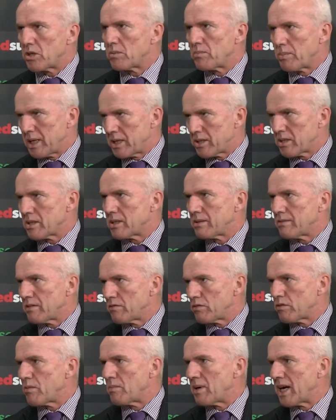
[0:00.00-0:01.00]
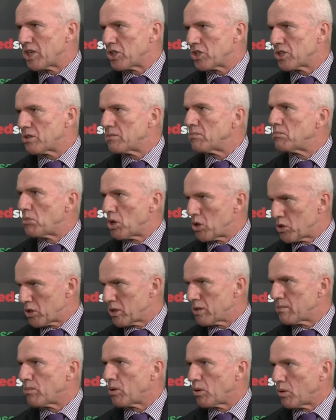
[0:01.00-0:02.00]
two pieces of information
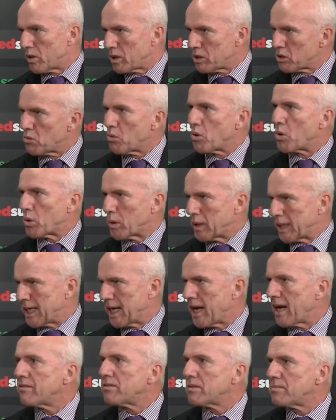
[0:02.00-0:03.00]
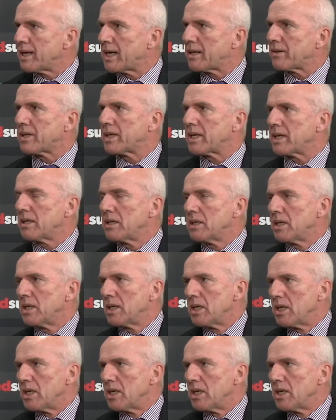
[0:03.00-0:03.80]
most employers already have about their